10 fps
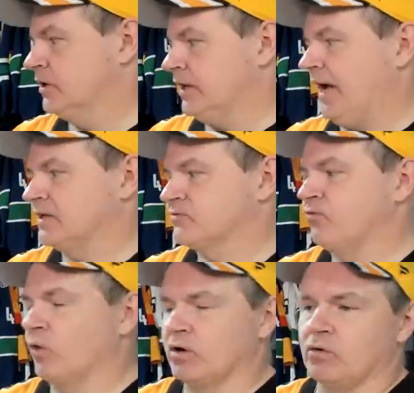has
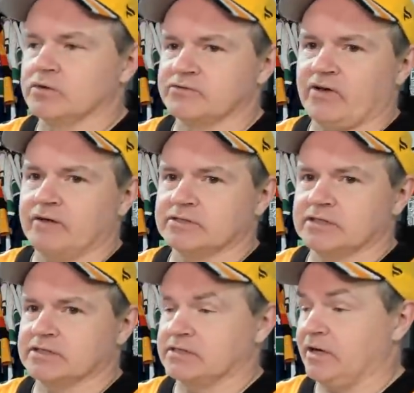four goals, five
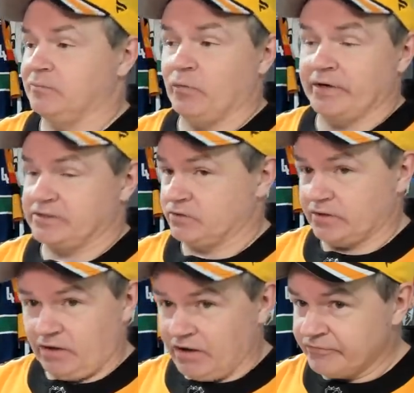assists, nine points. So
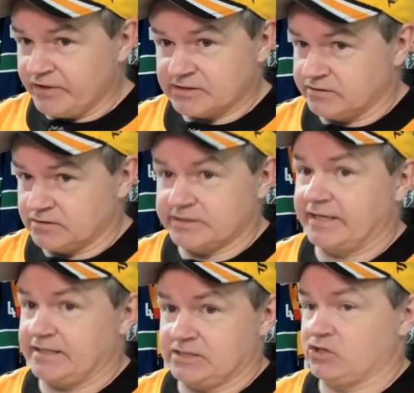the offense looks
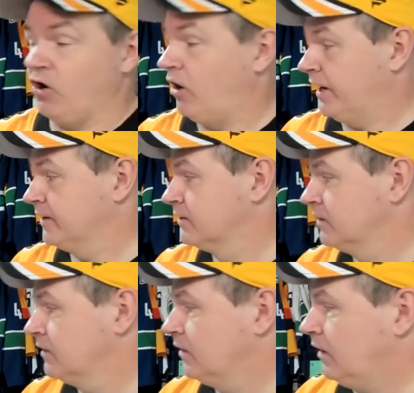like it's gone.
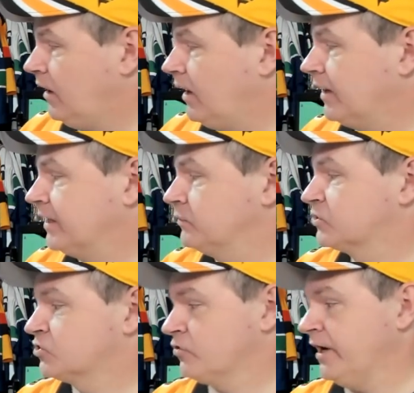Uh, he
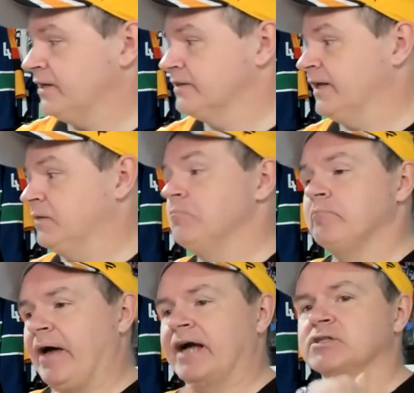was traded then
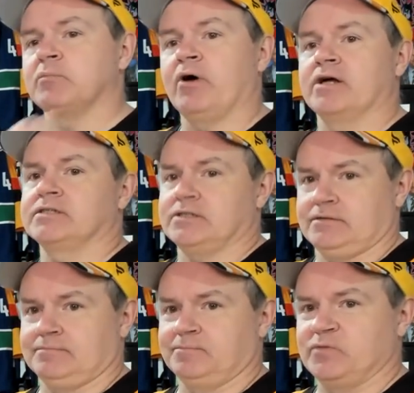back to Boston.
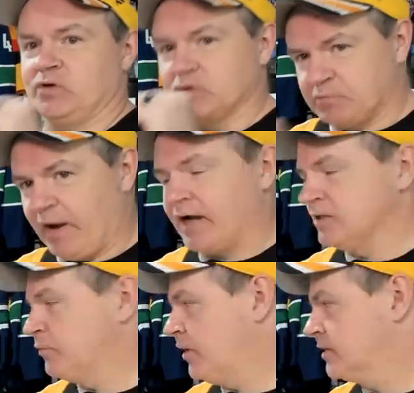So he goes back
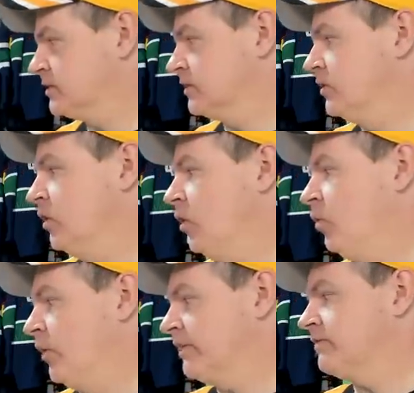to Boston
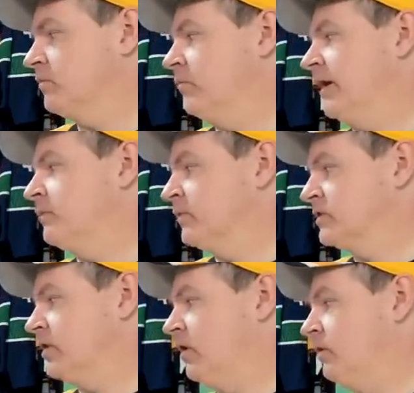with Mike
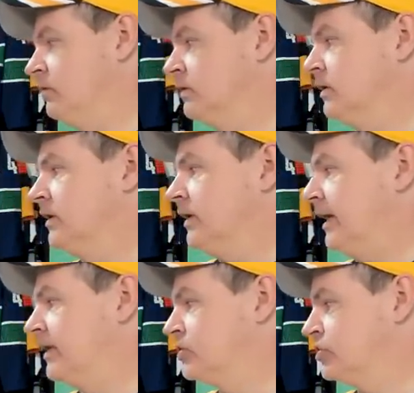Mottau,
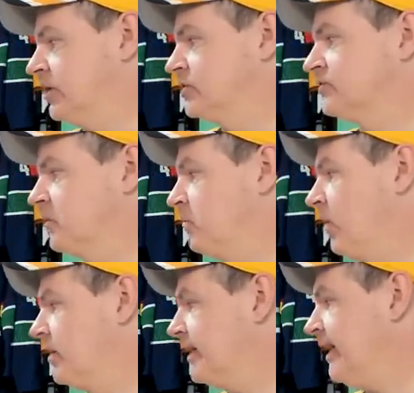in exchange for
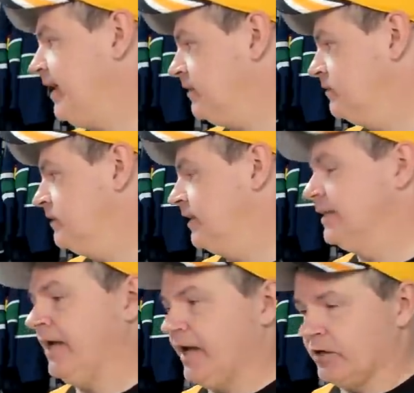Marc Cantin and
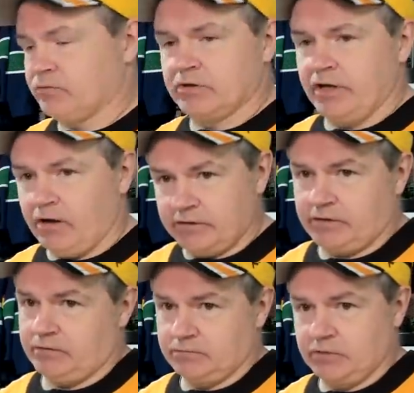Yannick
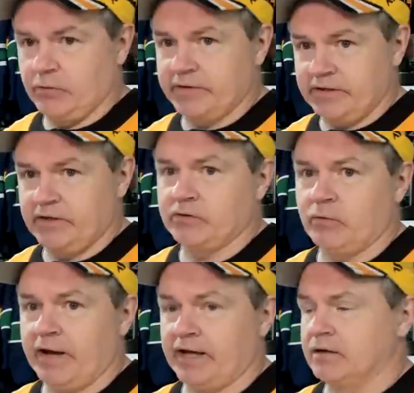Riendeau going the other
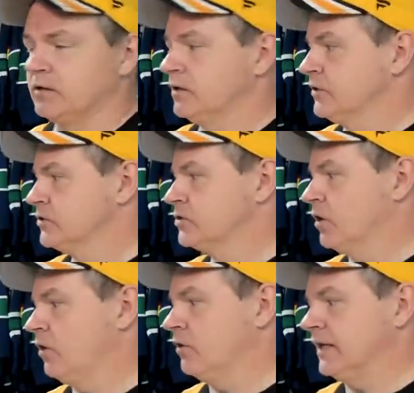way.
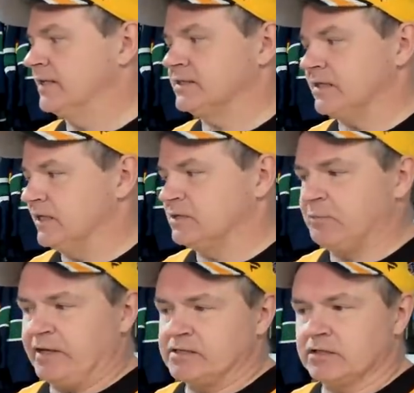So it's it's
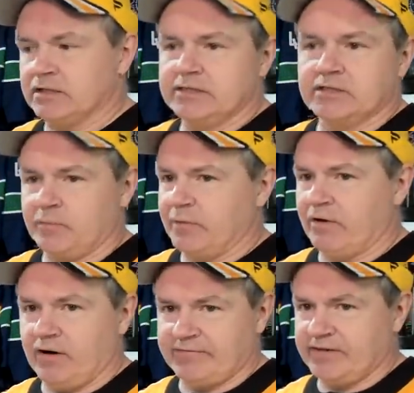basically dumping
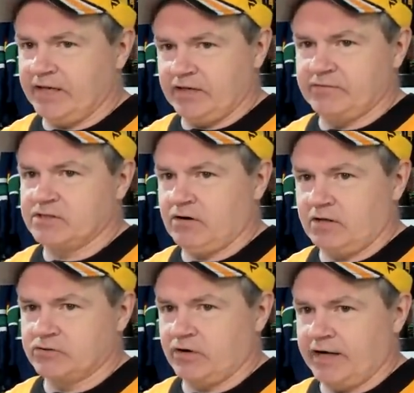off the end of his
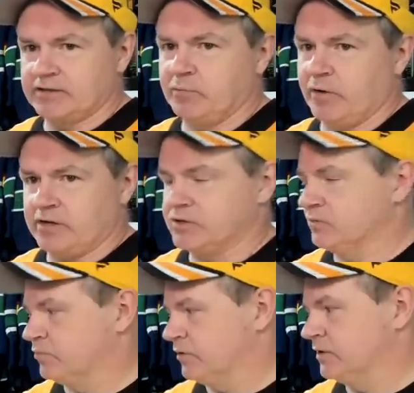contract. The
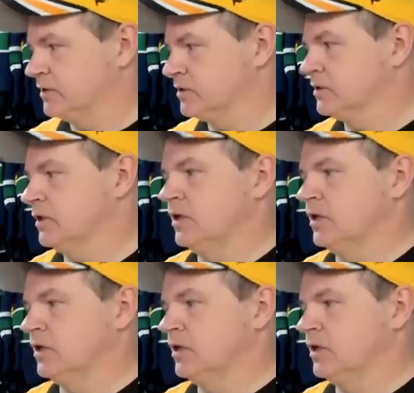Boston Bruins,